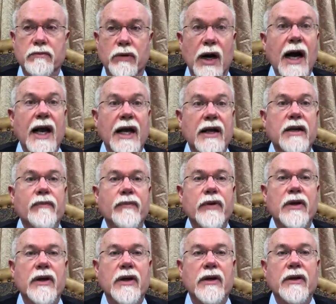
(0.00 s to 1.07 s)
bride,
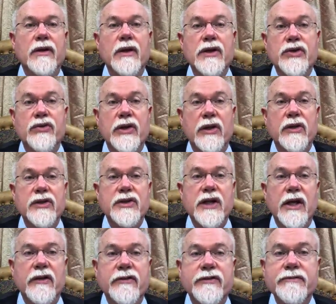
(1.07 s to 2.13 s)
Israel
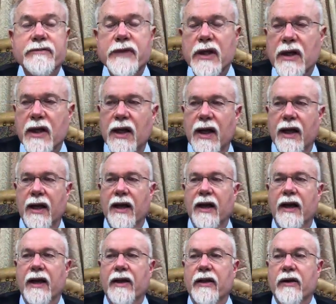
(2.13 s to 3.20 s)
herself.
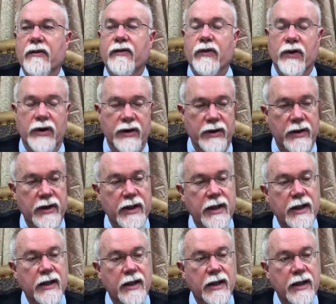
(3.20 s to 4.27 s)
And therefore
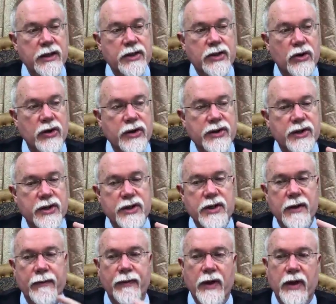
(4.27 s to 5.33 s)
the
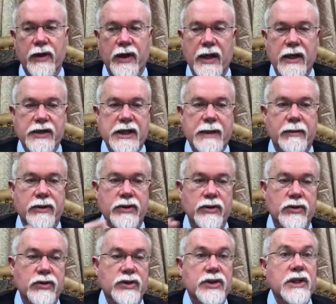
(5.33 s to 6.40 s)
historicist then is able
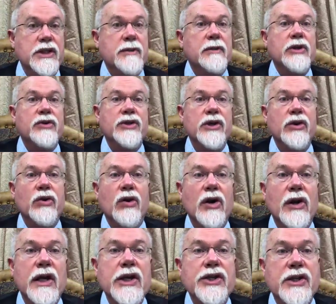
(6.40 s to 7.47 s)
to see some interesting
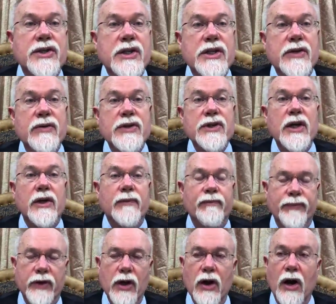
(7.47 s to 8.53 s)
correlations as a result.
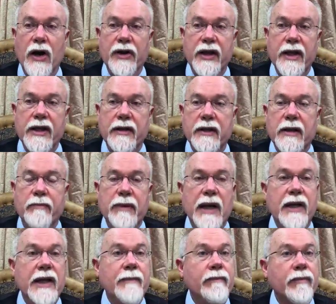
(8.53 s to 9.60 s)
Are they
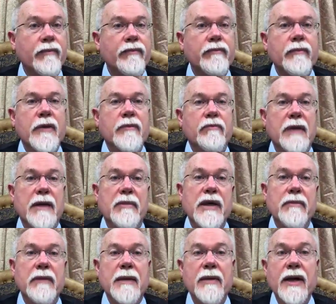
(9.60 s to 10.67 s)
compelling?
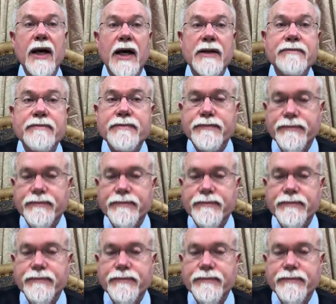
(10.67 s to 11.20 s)
Maybe, maybe not.